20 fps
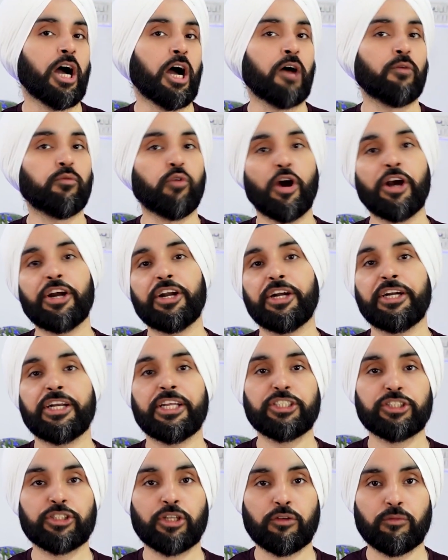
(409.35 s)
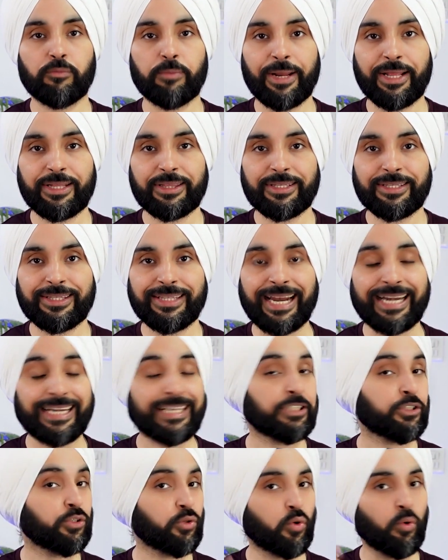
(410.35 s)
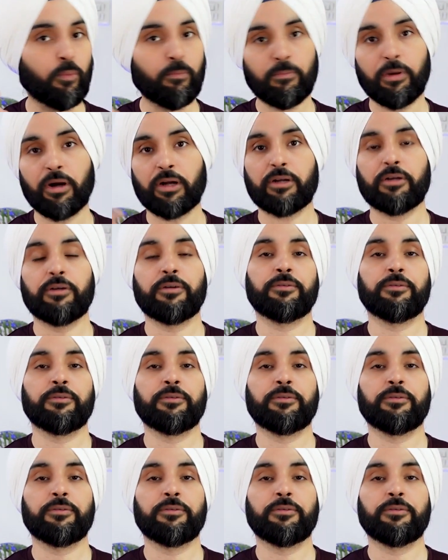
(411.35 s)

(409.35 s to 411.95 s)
Avoid retention of breath, that is kumbhak.